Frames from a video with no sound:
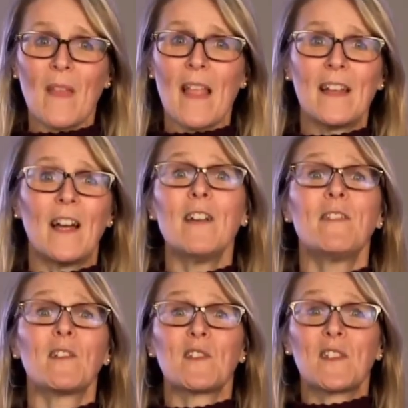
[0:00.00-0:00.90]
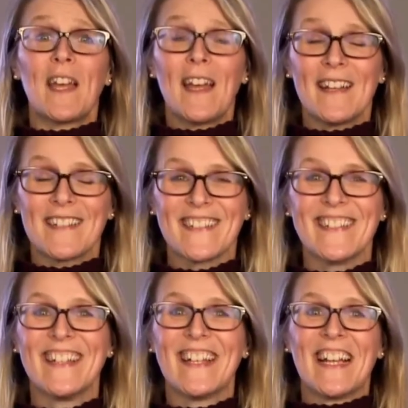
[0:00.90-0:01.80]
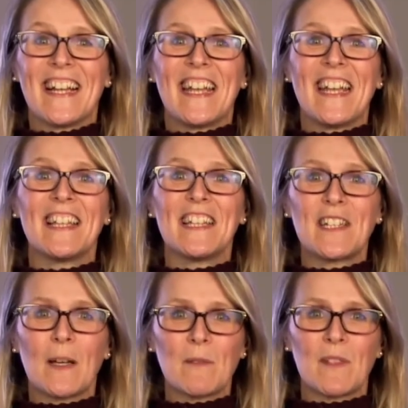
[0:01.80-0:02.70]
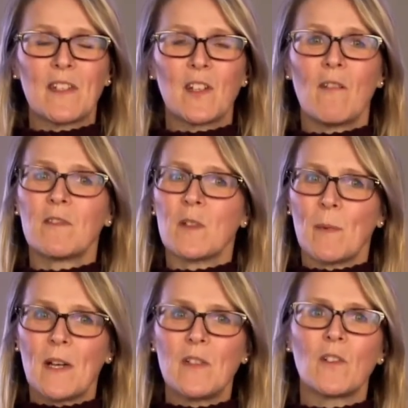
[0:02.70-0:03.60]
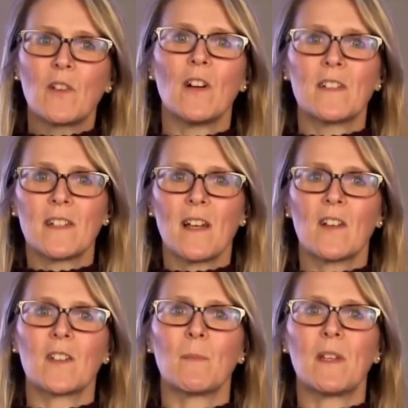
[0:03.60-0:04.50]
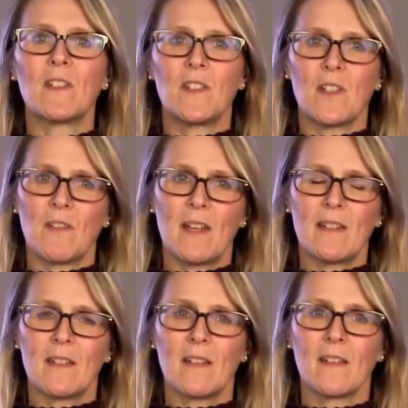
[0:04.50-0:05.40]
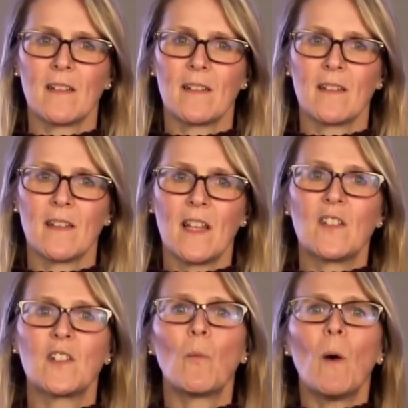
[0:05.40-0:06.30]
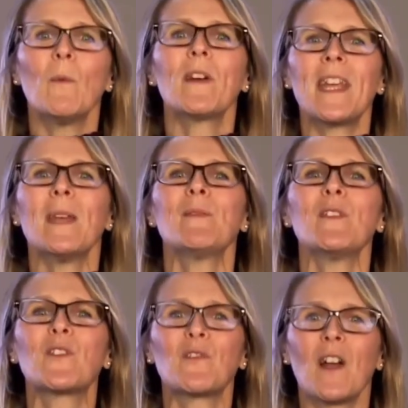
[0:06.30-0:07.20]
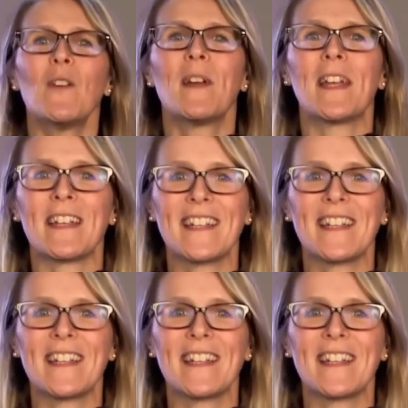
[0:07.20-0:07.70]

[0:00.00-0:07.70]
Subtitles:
I felt scared in the lead up to this conference, but I knew God had asked me to do it. So what will keep you growing?